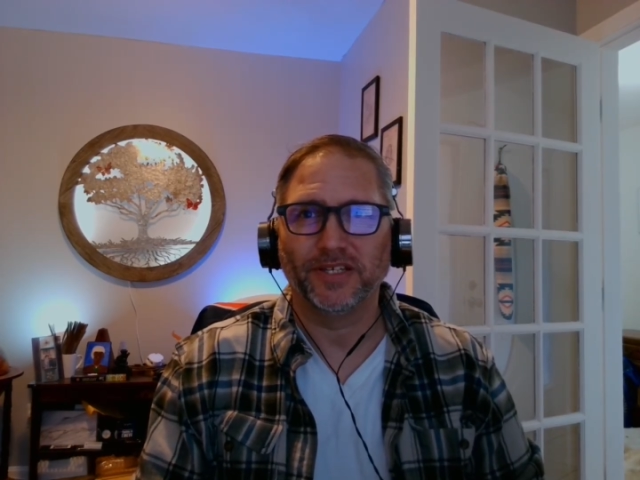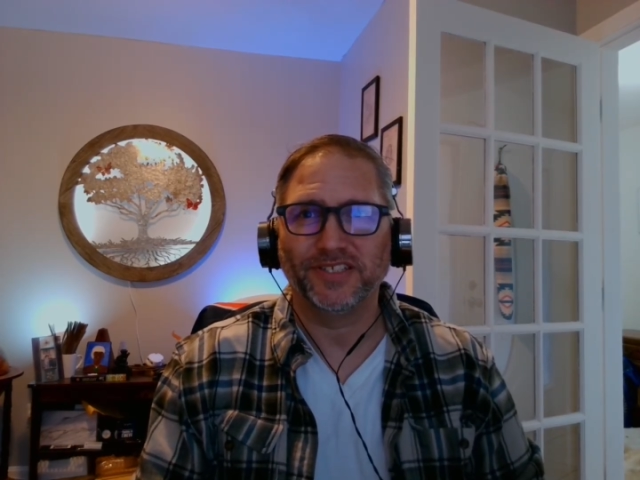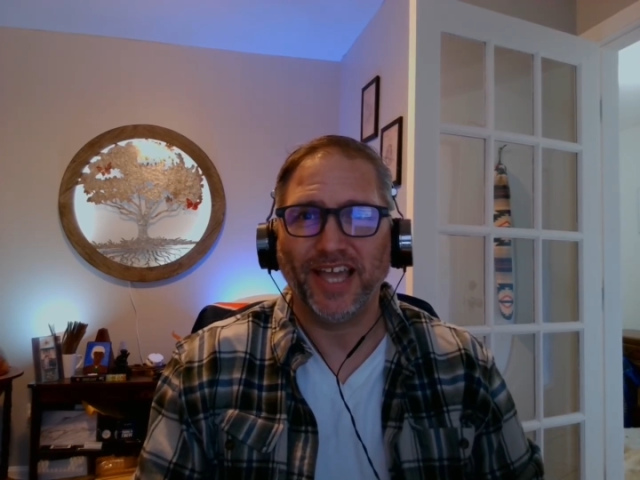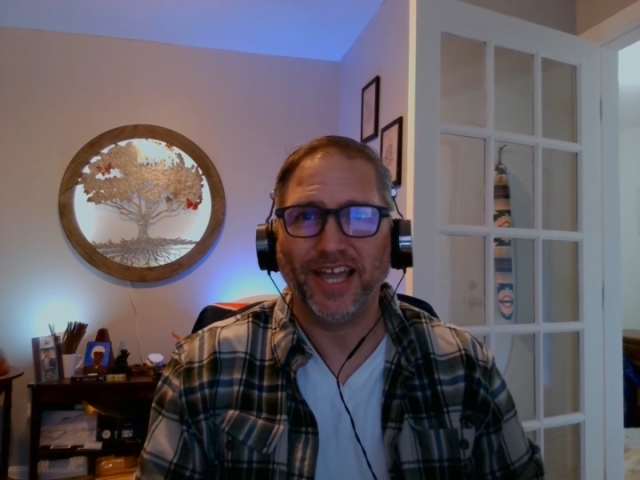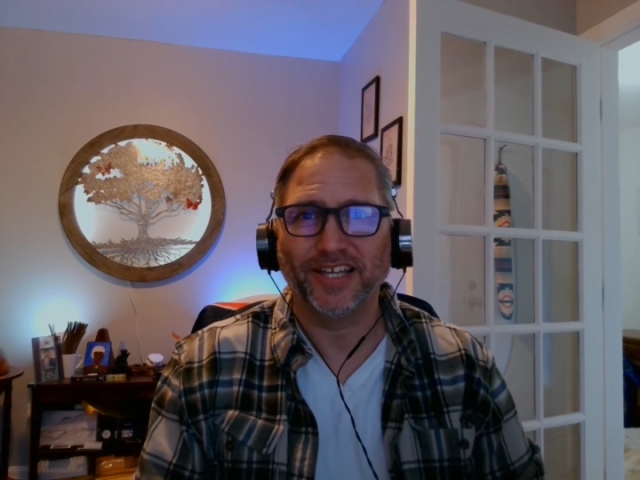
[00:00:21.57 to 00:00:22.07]

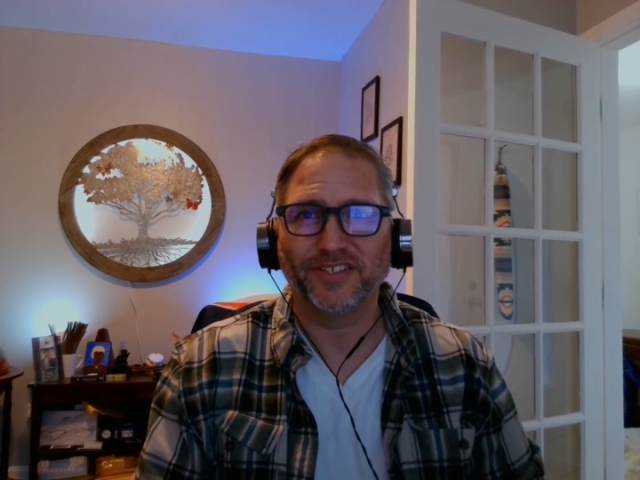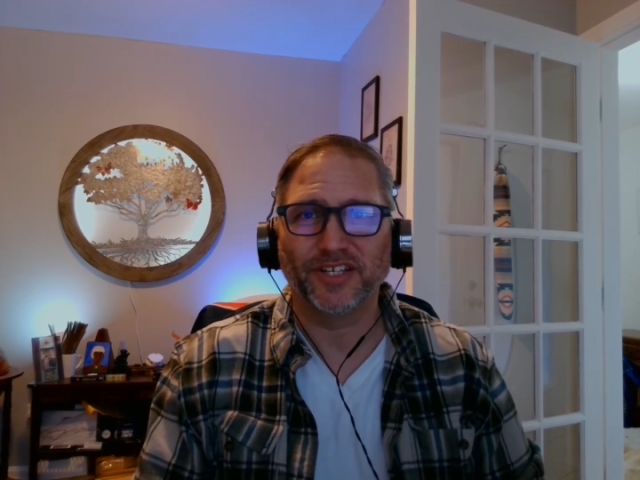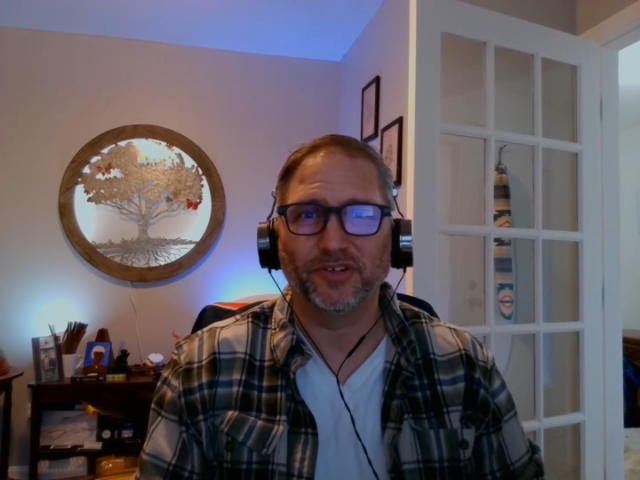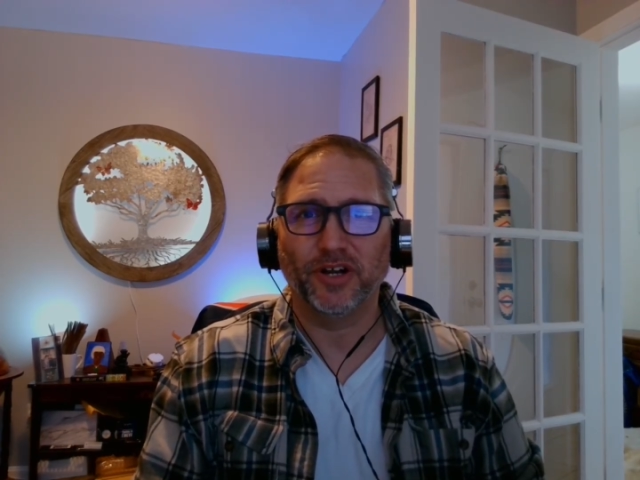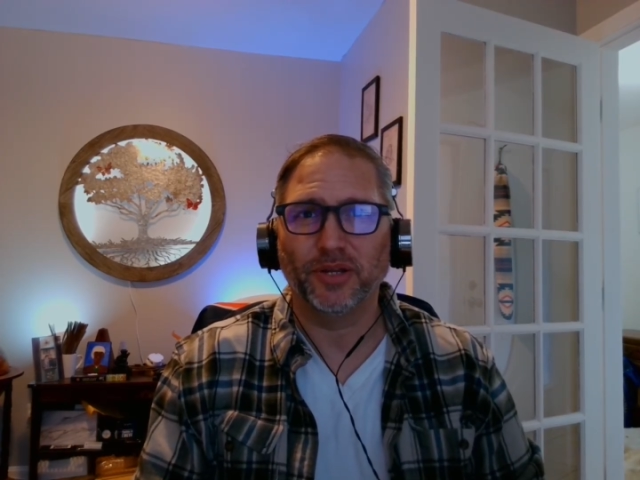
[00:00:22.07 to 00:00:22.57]
Tags
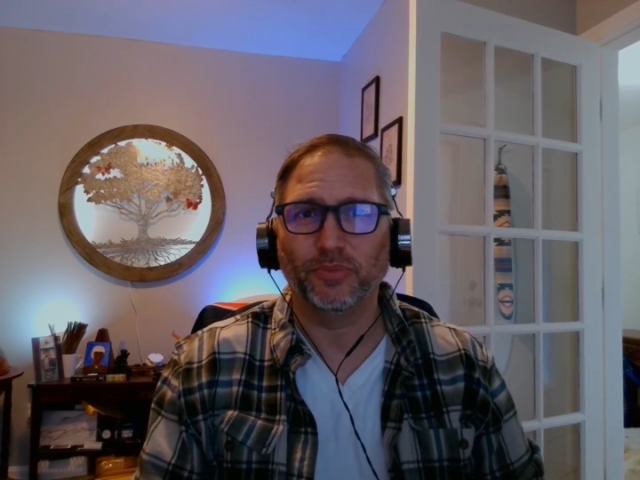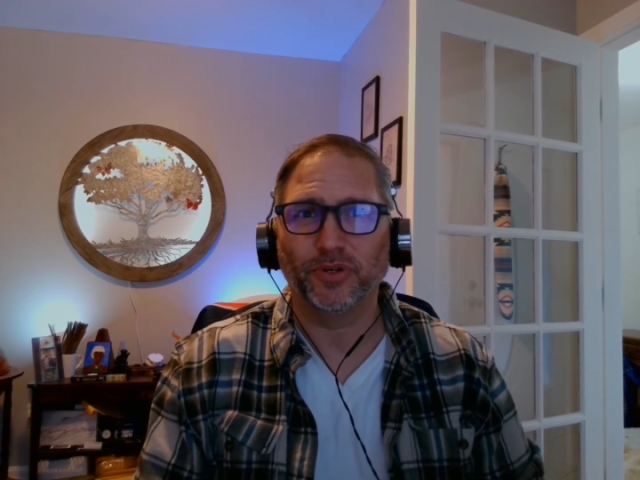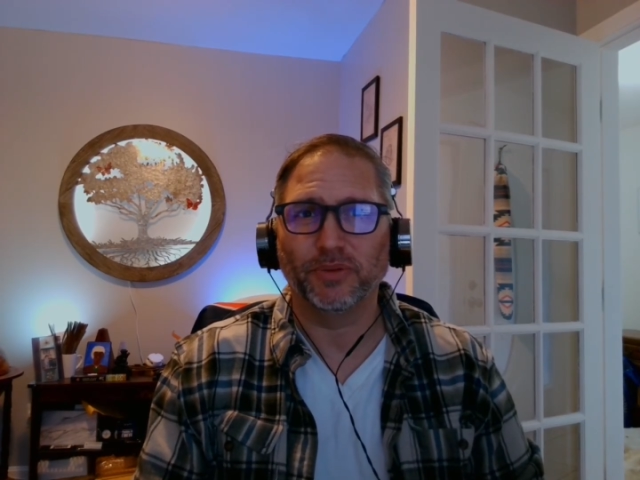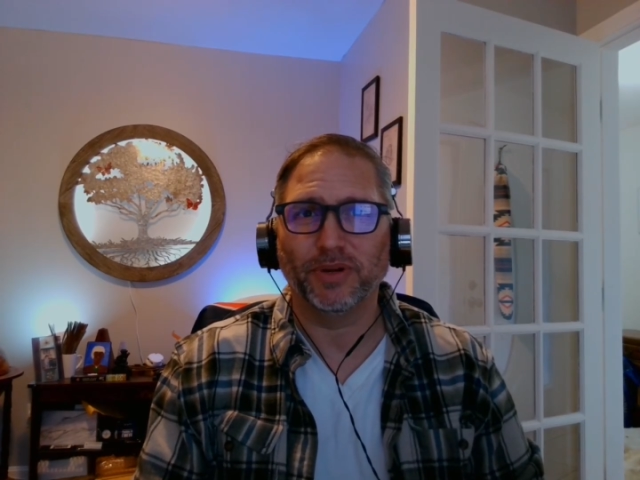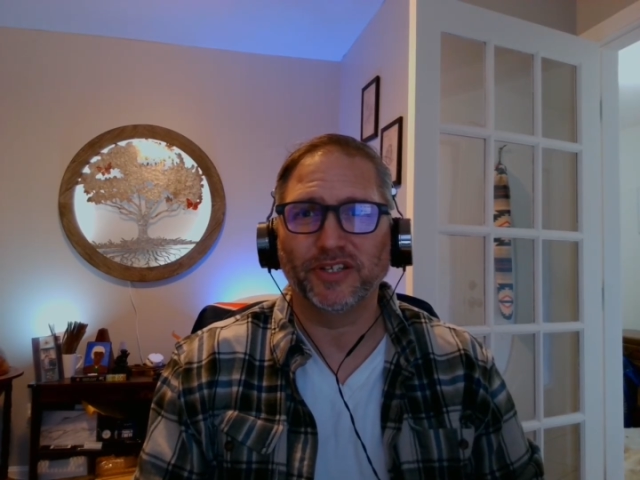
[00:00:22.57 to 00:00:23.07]
that are
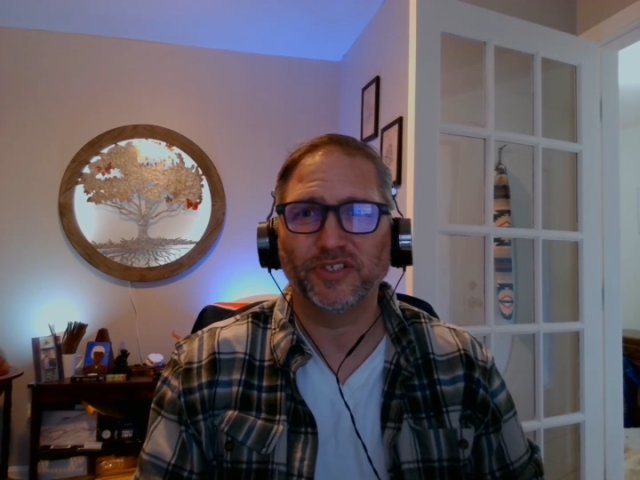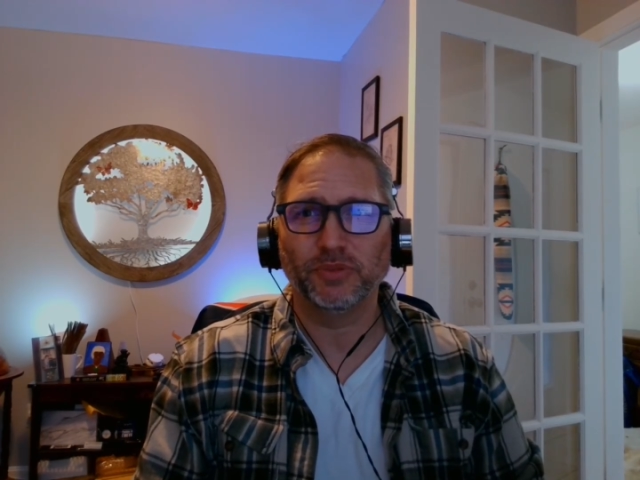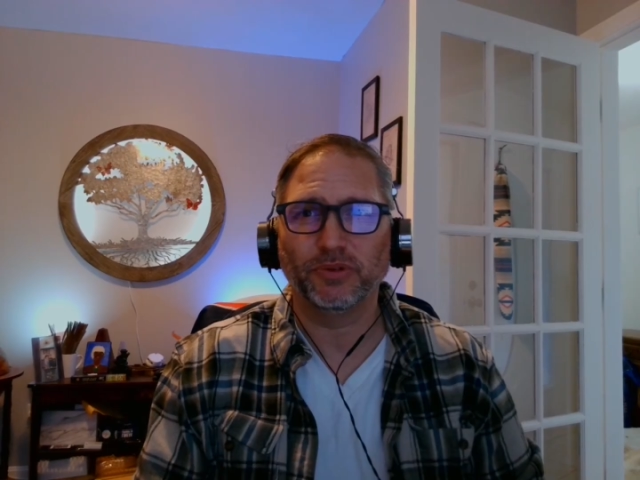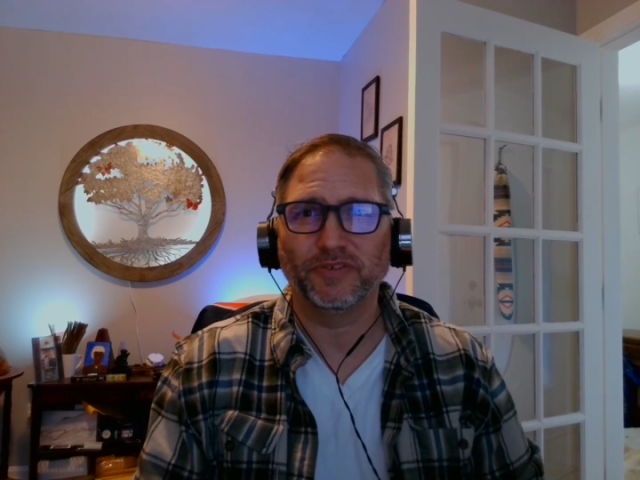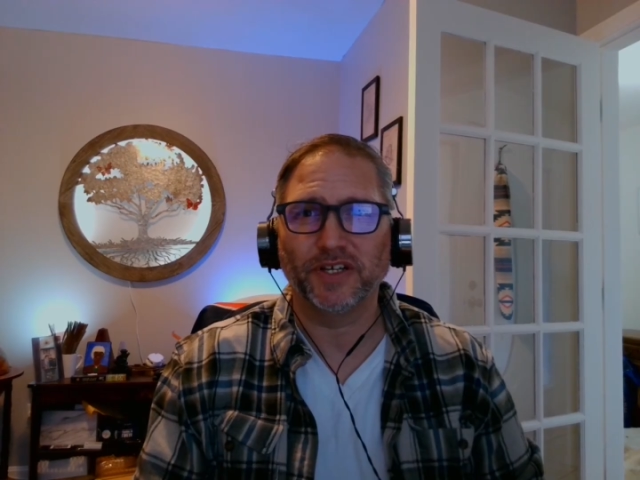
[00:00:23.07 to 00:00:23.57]
onboarded by a
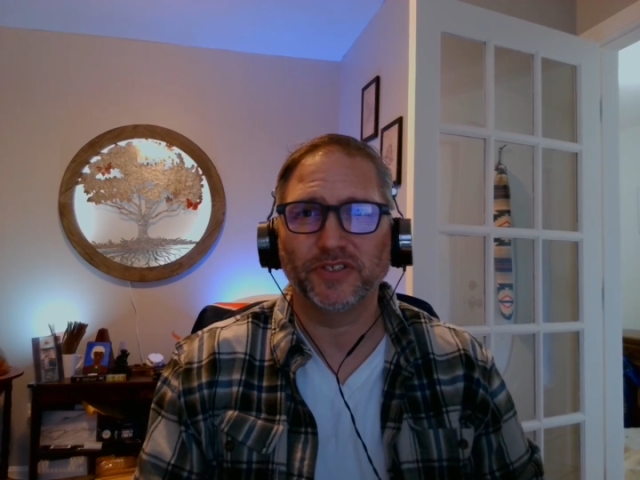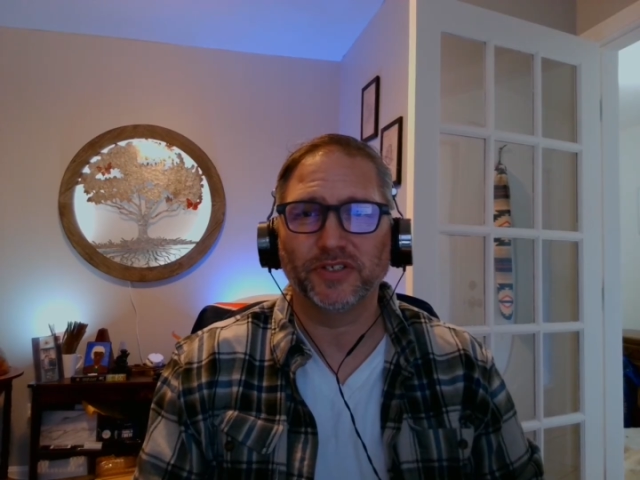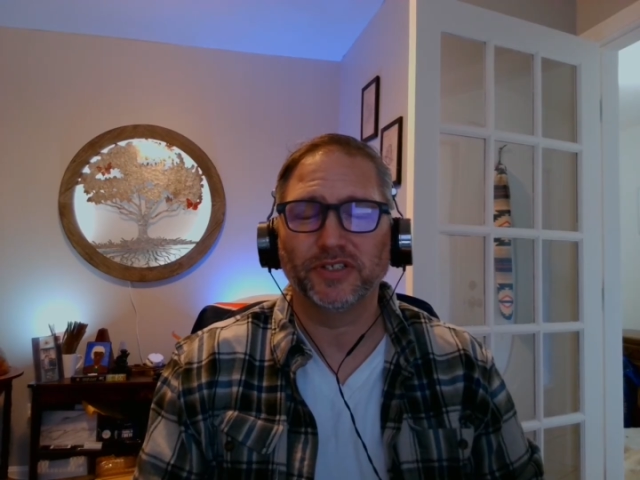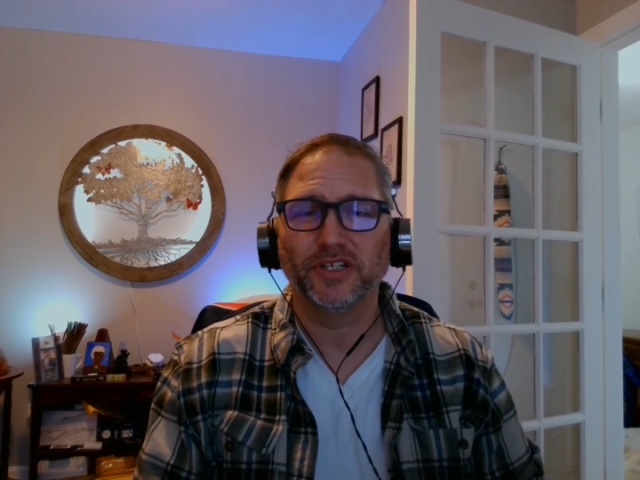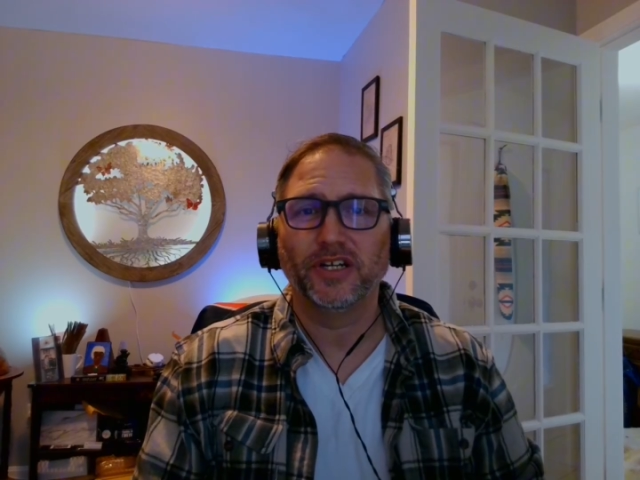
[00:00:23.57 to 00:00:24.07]
supervisor